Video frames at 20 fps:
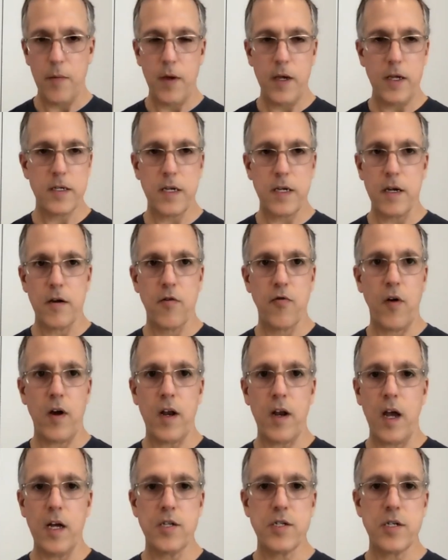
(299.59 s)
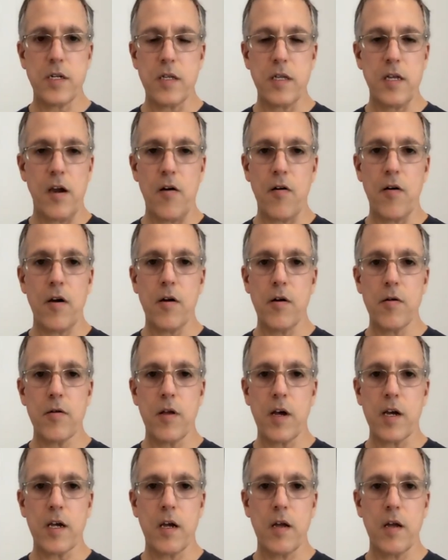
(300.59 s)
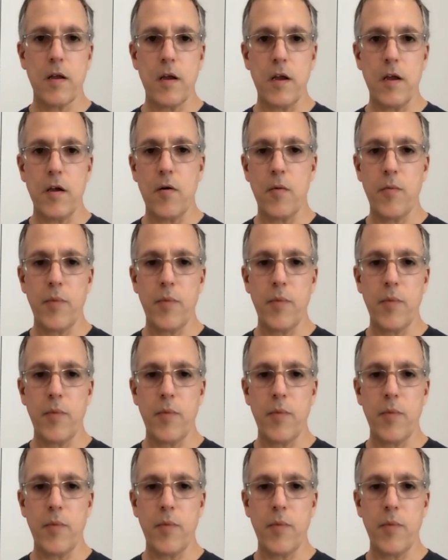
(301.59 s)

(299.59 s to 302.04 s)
He's a great agent in the area you're looking. You'll be